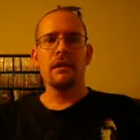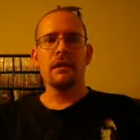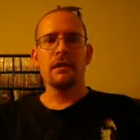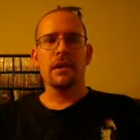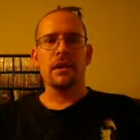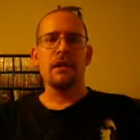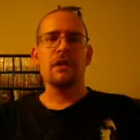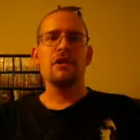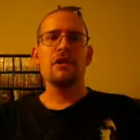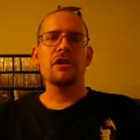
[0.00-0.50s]

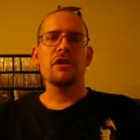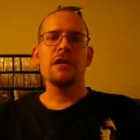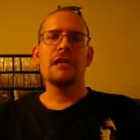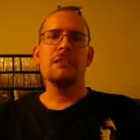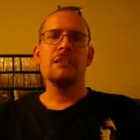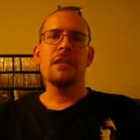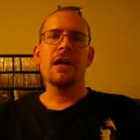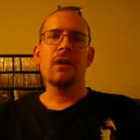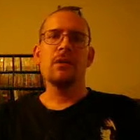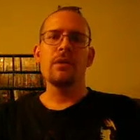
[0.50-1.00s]
They could just
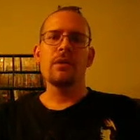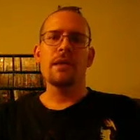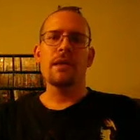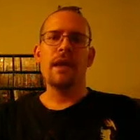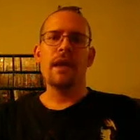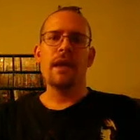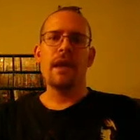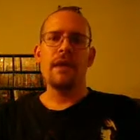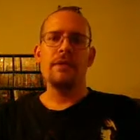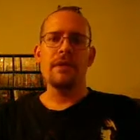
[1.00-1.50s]
keep going
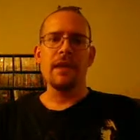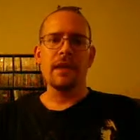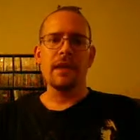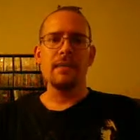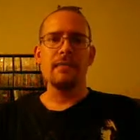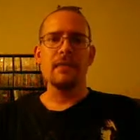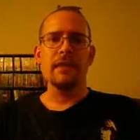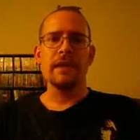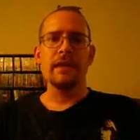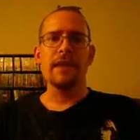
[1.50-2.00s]
there, have the
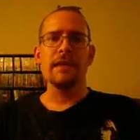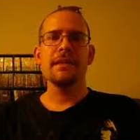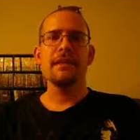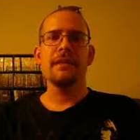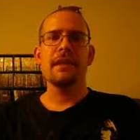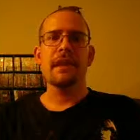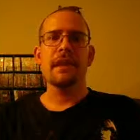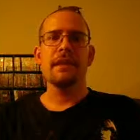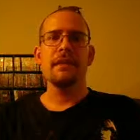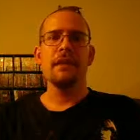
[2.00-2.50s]
implant
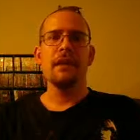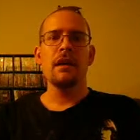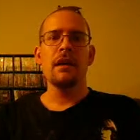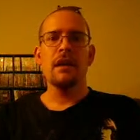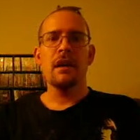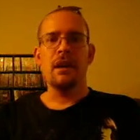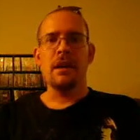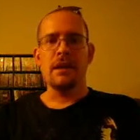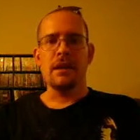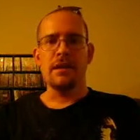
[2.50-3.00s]
scanned,
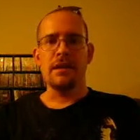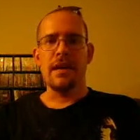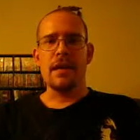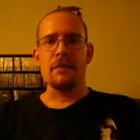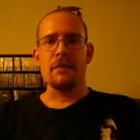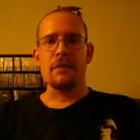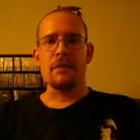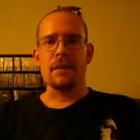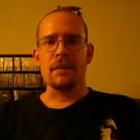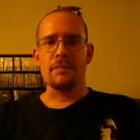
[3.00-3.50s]
and get
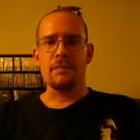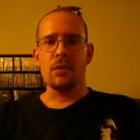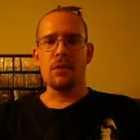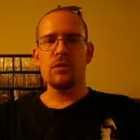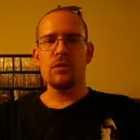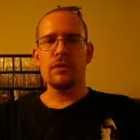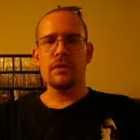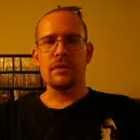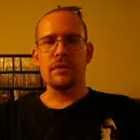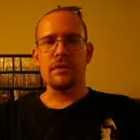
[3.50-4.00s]
drinks.
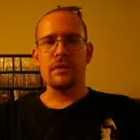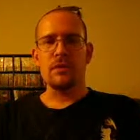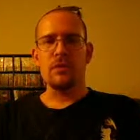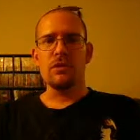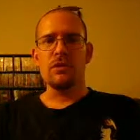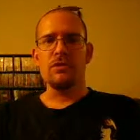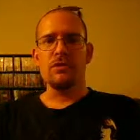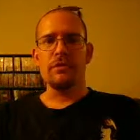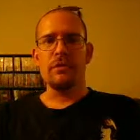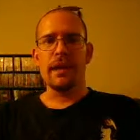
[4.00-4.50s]
Most of these are
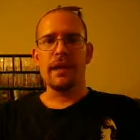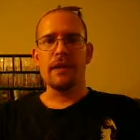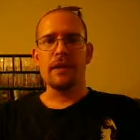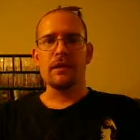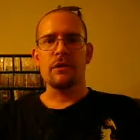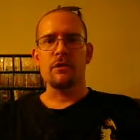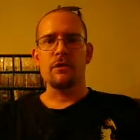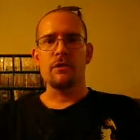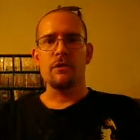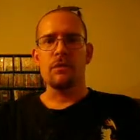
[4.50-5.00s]
used for mind
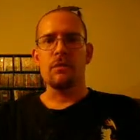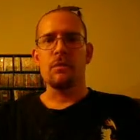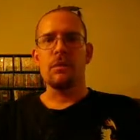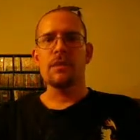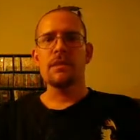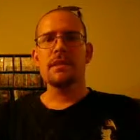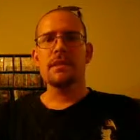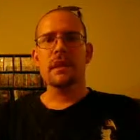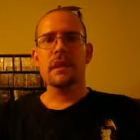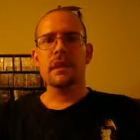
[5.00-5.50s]
control.
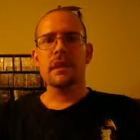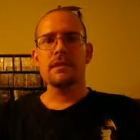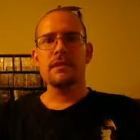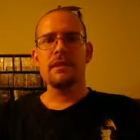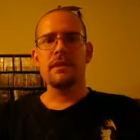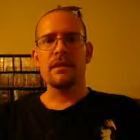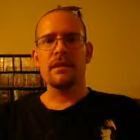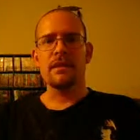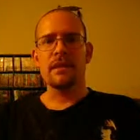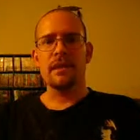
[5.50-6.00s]
Once they're
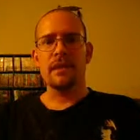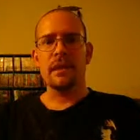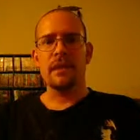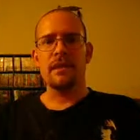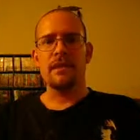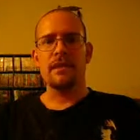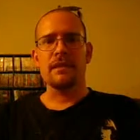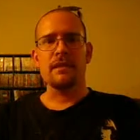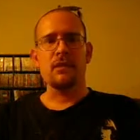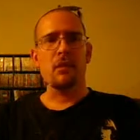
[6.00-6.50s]
under the
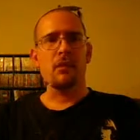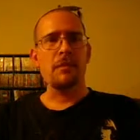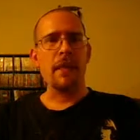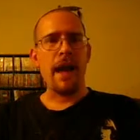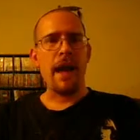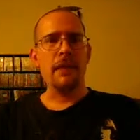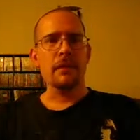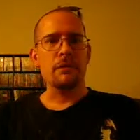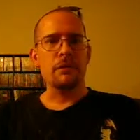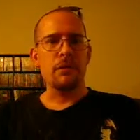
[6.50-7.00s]
skin, there's no
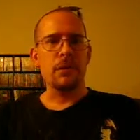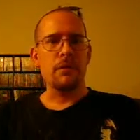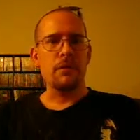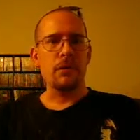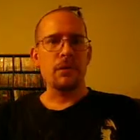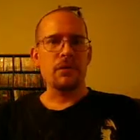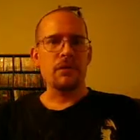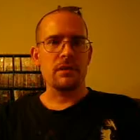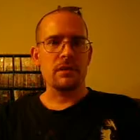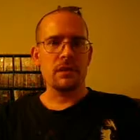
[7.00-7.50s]
battery in
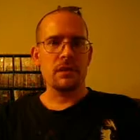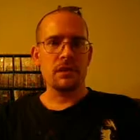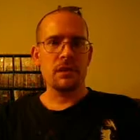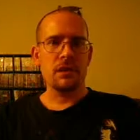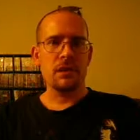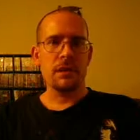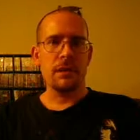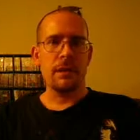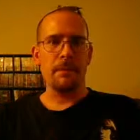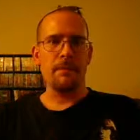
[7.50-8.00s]
most of these
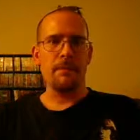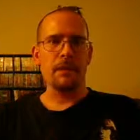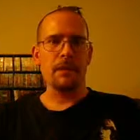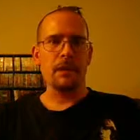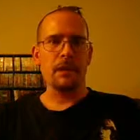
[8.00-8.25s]
chips.